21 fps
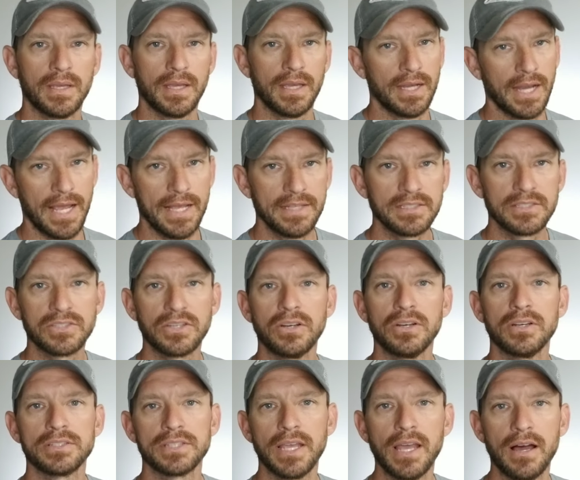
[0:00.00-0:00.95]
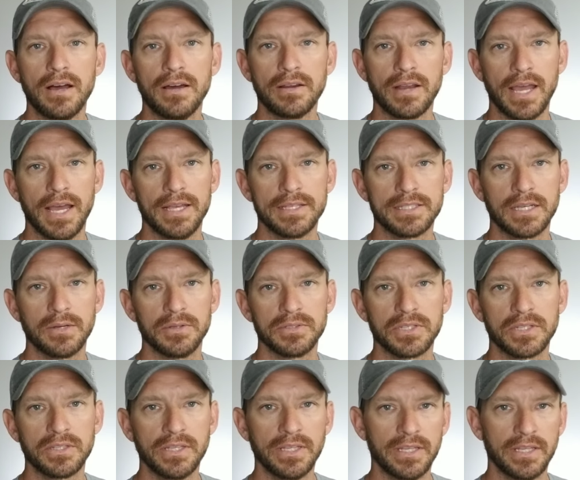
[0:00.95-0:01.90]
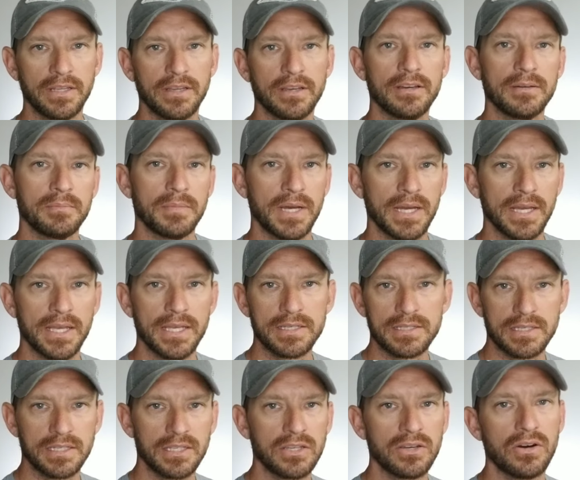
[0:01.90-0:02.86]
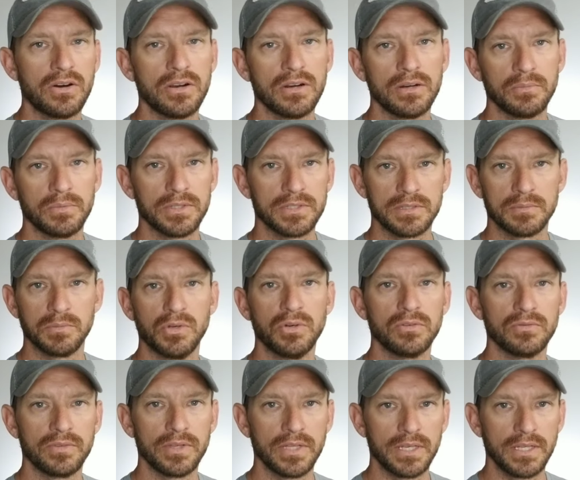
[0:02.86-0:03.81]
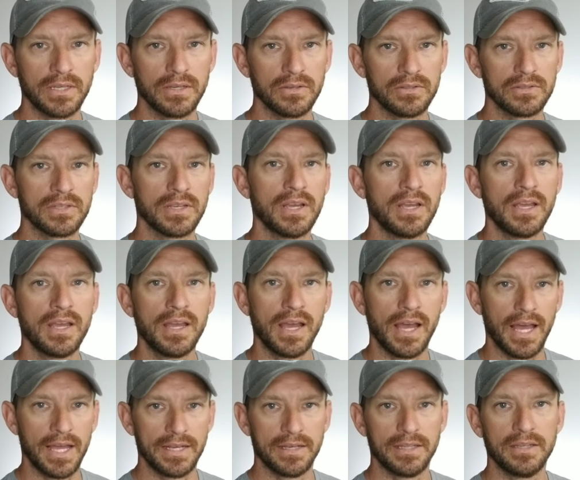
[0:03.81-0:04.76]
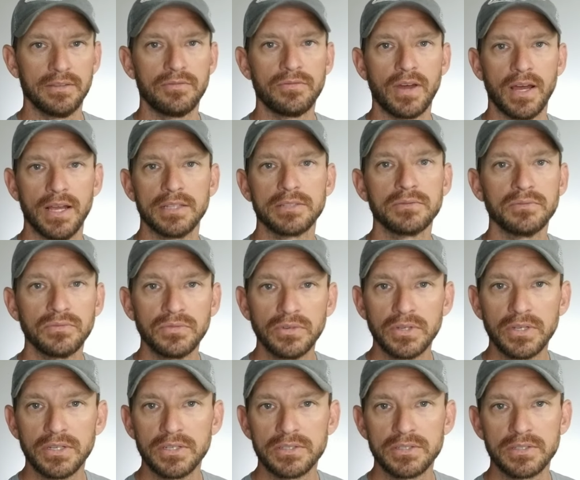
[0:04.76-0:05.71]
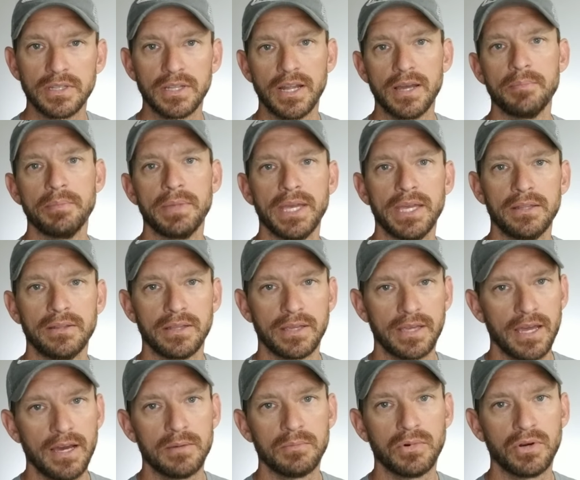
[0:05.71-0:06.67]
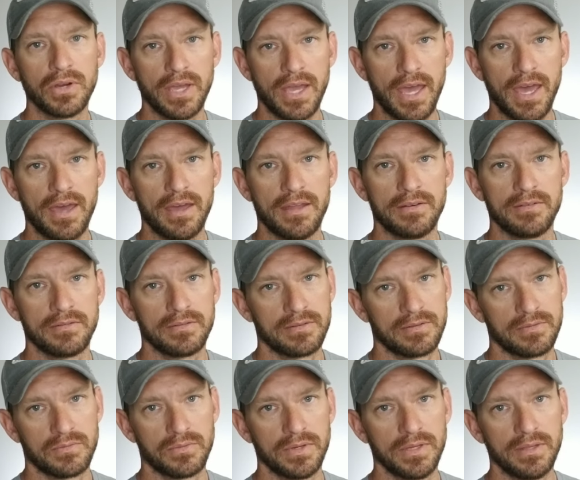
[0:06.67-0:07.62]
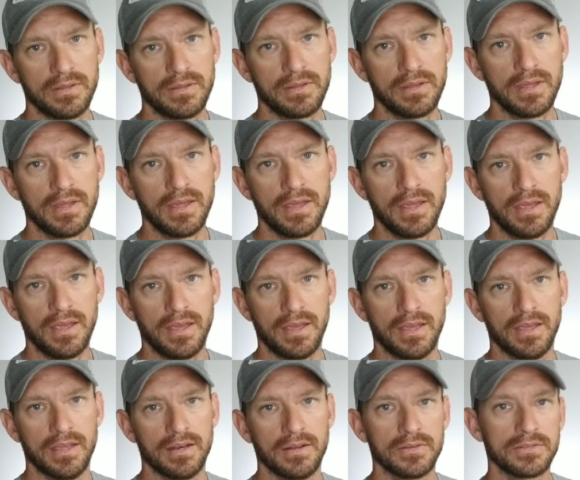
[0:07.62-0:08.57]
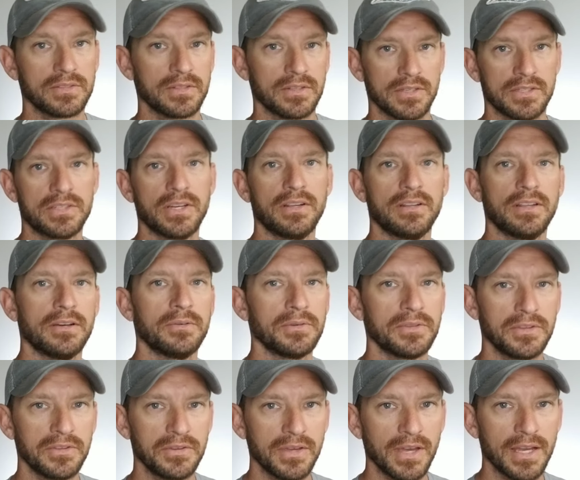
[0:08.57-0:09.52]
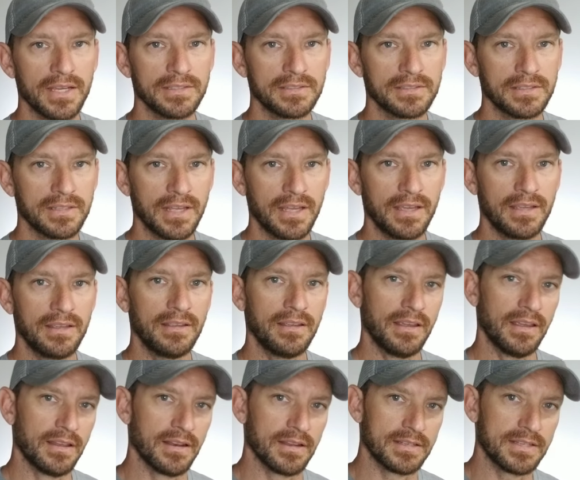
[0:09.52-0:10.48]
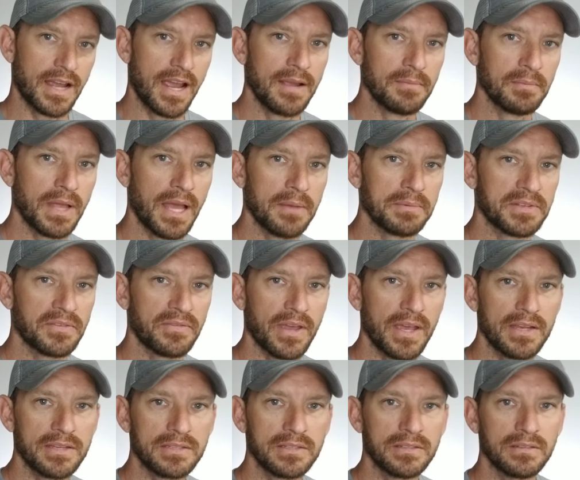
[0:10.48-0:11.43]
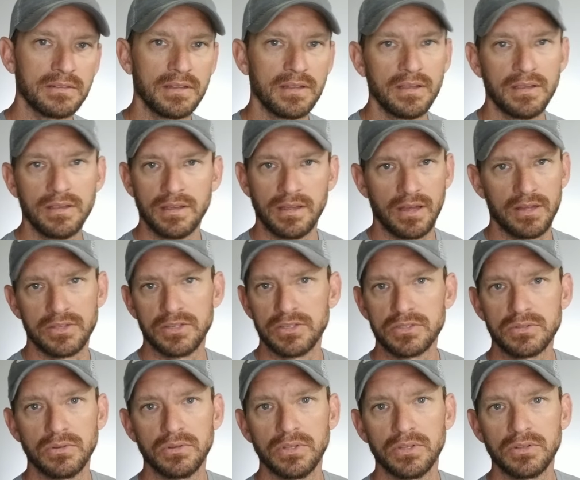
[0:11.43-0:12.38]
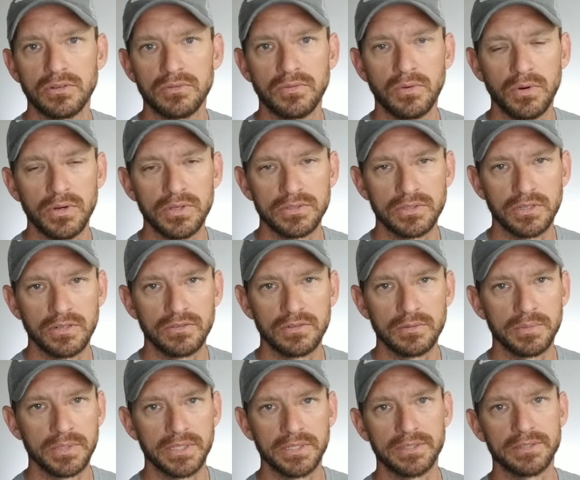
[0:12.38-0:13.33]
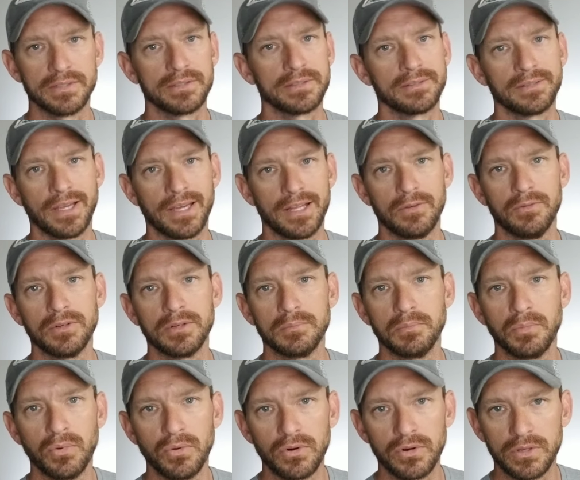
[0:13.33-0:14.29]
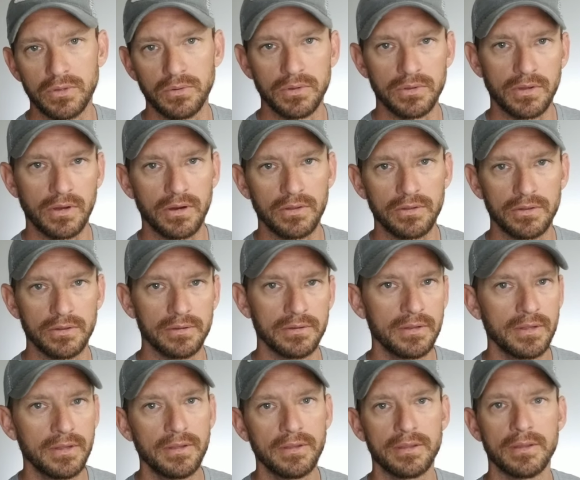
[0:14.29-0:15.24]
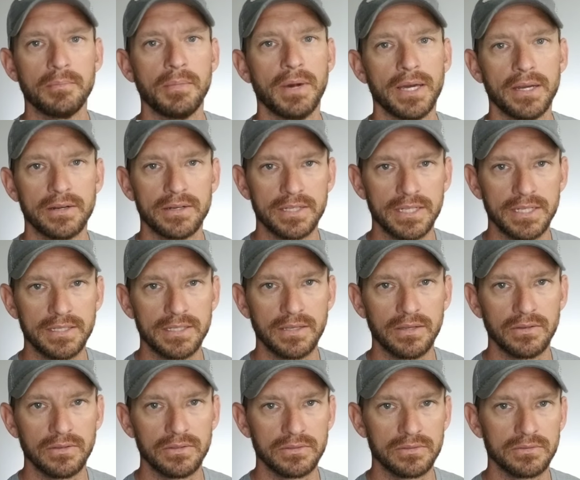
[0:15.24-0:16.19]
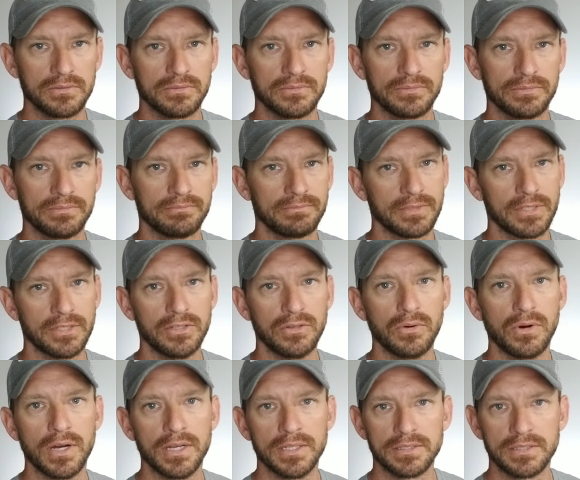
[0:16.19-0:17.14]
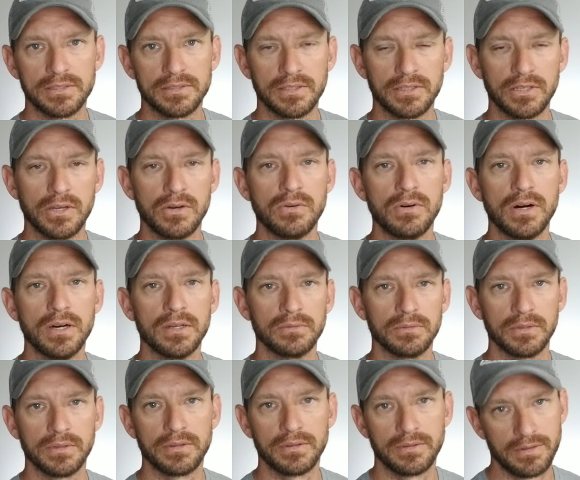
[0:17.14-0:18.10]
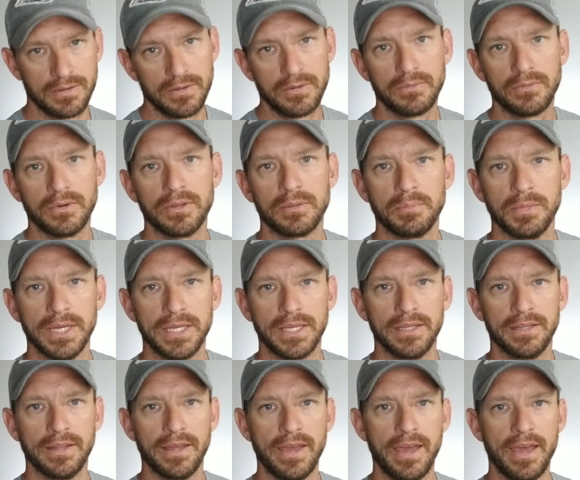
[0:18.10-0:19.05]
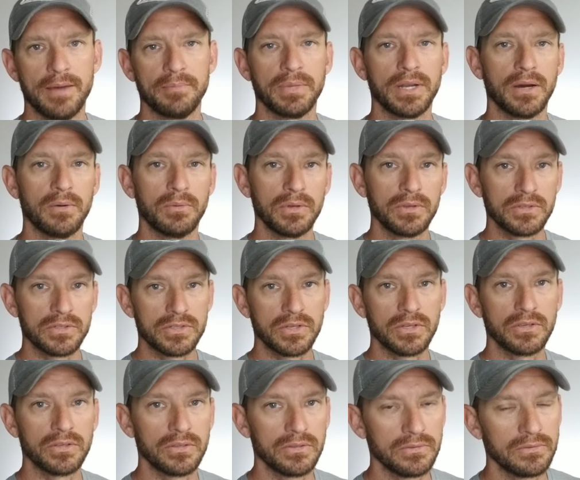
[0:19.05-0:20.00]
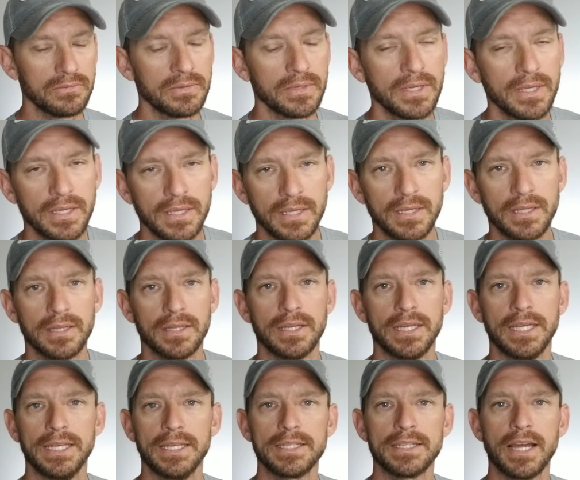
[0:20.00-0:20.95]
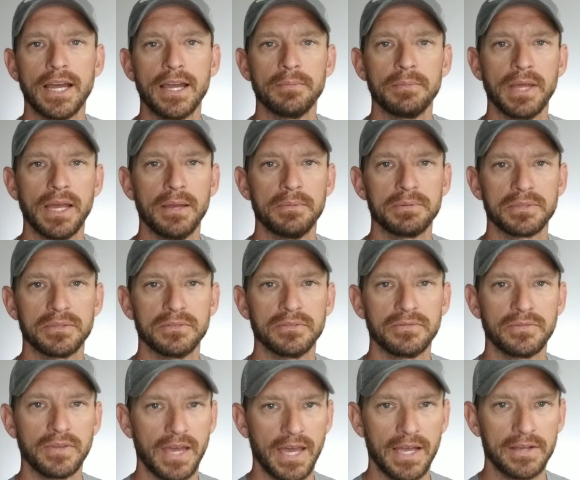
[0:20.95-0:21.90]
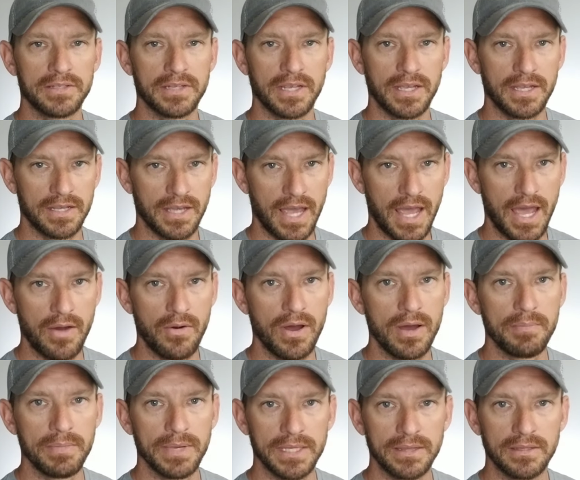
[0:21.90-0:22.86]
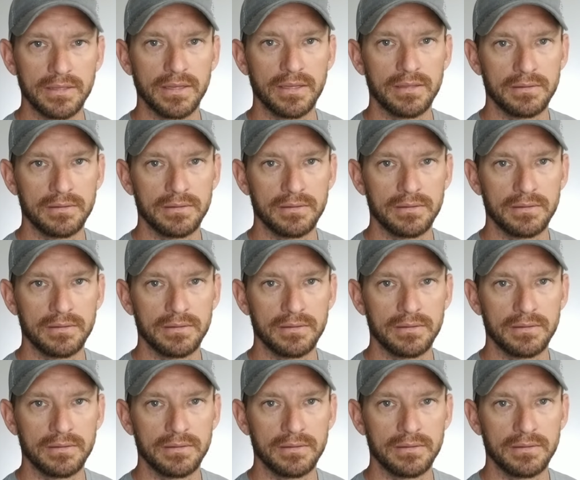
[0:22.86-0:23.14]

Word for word: And as it turns out, as I was cleaning up my SD card with some old videos, I did find some footage that I made the cowboy hat with, and I was going to share that with you guys today in a time-lapse fashion. I'll just do a little voiceover because I don't want to bore you with all the minor details of the nuances that go on with making the hat, but I will show you in a time-lapse of how I made